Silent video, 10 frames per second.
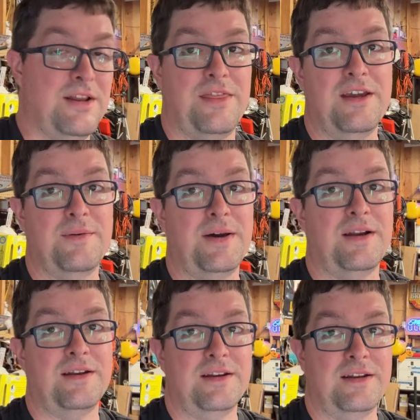think
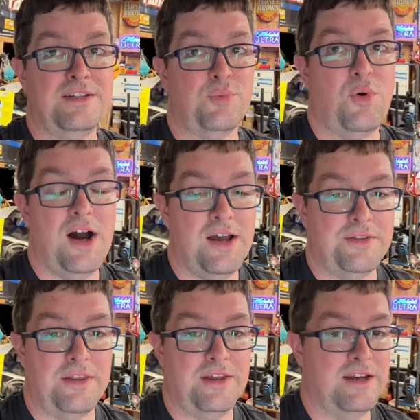about it, and it's
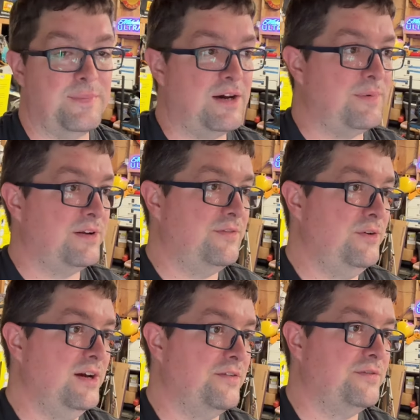wild to think about, but if you
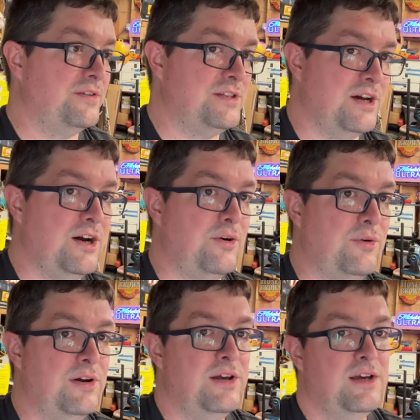have the
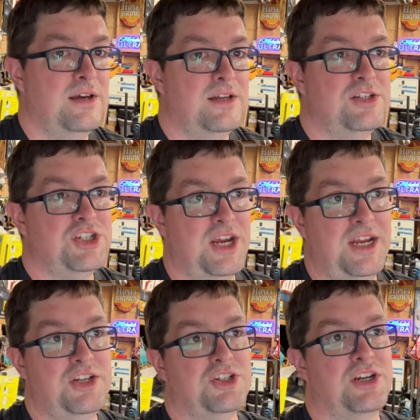toe
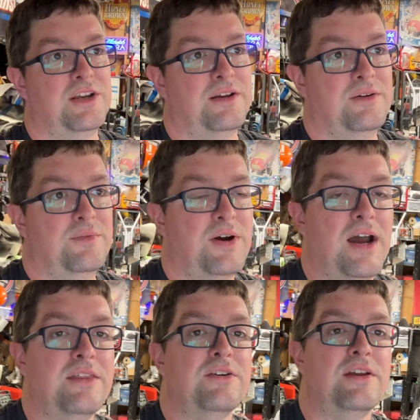changing
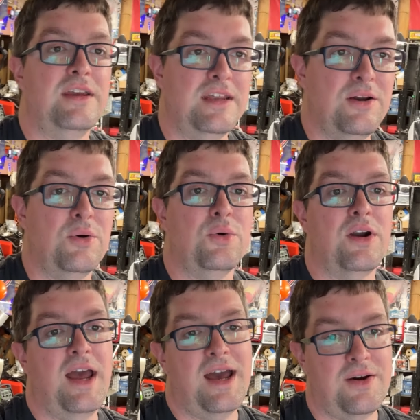either in
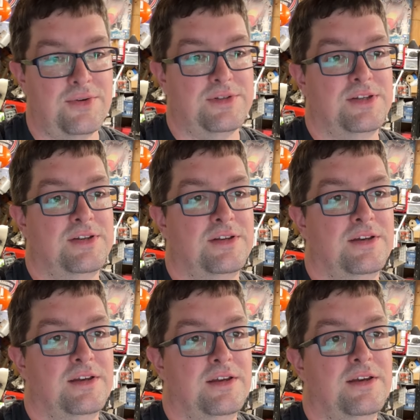or out
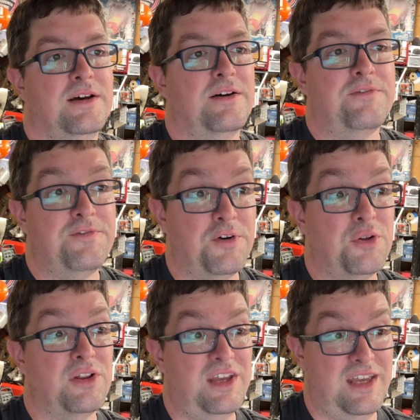a
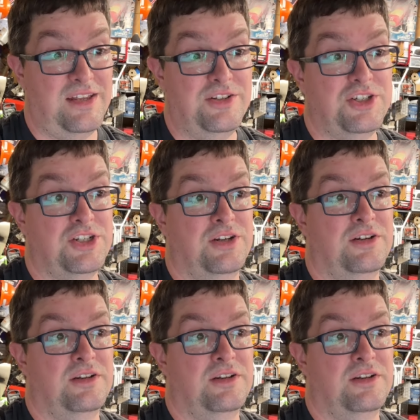full inch,